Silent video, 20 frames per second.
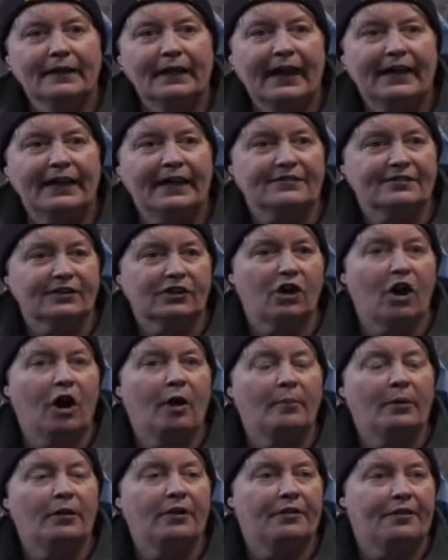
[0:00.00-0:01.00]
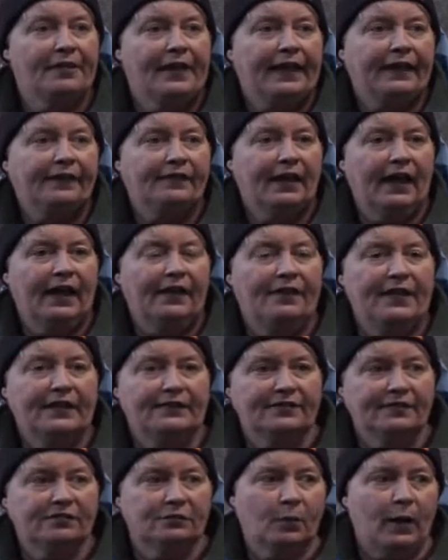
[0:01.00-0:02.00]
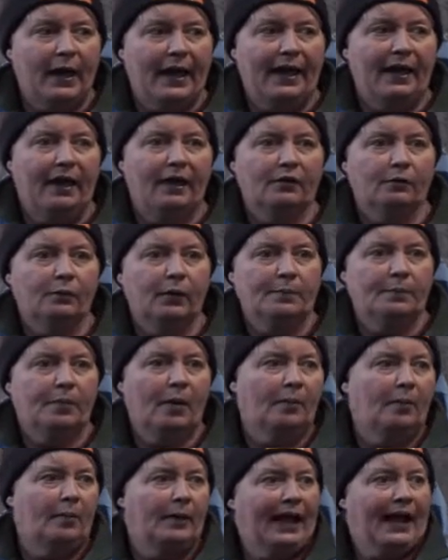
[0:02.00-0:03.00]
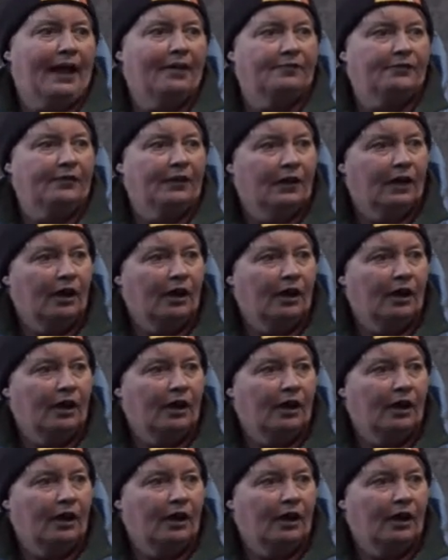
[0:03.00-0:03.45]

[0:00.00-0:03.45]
and it's a common thing, and this is where we probably have